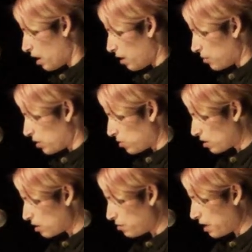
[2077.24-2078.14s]
um, so I'm just
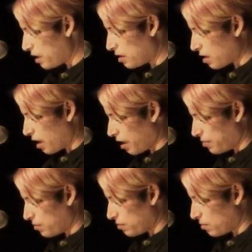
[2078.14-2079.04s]
going to read
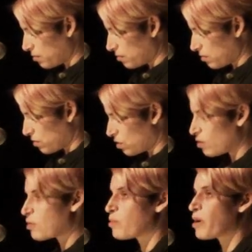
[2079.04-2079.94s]
um, two
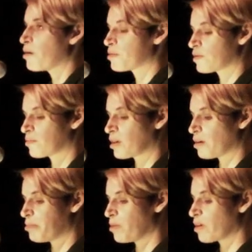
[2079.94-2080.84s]
more poems from
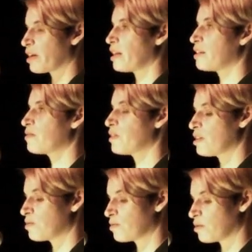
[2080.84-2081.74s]
the book and then
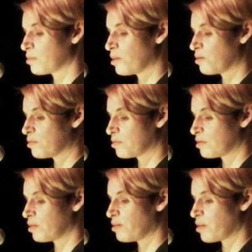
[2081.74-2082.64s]
finish with some new,
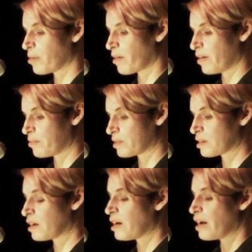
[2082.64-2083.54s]
newer poems.
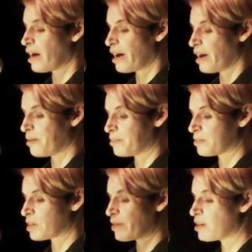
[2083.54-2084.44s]
Um,
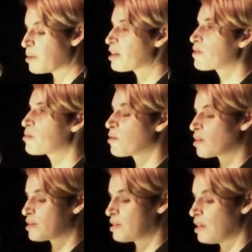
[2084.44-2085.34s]
so in the middle of the book
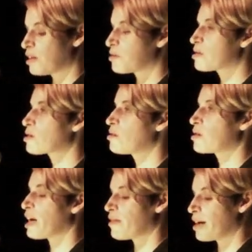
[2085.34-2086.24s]
there's a sequence called
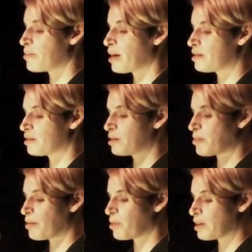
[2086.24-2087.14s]
How I Abandoned
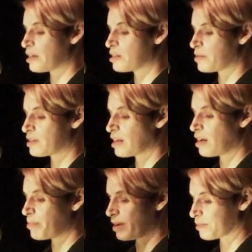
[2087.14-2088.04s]
My Body to His
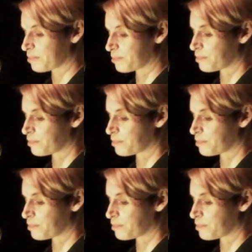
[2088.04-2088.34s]
Keeping.